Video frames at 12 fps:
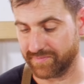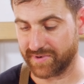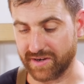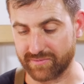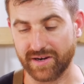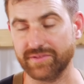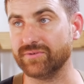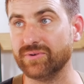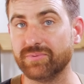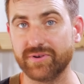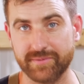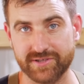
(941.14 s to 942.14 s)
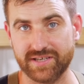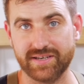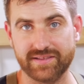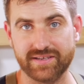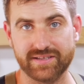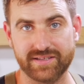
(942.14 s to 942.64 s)
cut right through pretty much
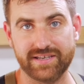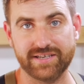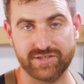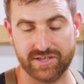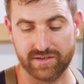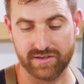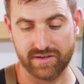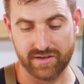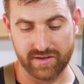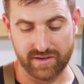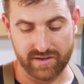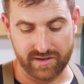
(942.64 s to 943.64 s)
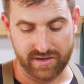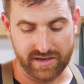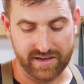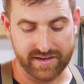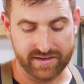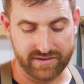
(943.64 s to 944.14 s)
anything in the kitchen,
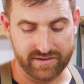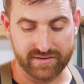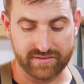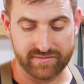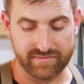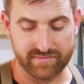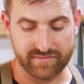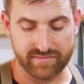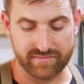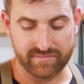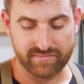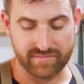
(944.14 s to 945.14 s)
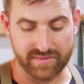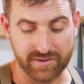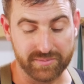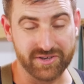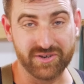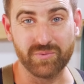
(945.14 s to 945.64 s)
and it'll
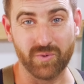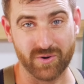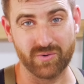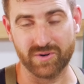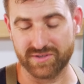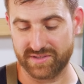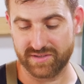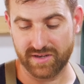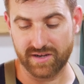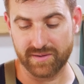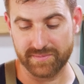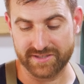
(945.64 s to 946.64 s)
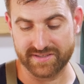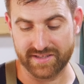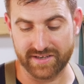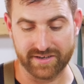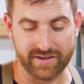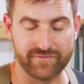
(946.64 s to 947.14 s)
be a good workhorse. Um, it's
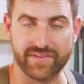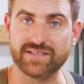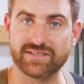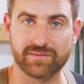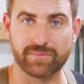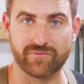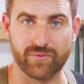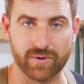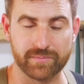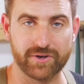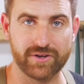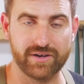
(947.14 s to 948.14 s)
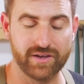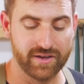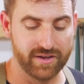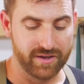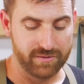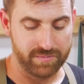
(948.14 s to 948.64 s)
thin enough that it's gonna perform good,
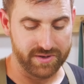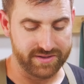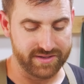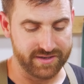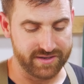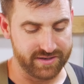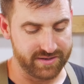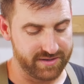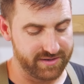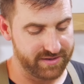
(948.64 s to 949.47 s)
but the,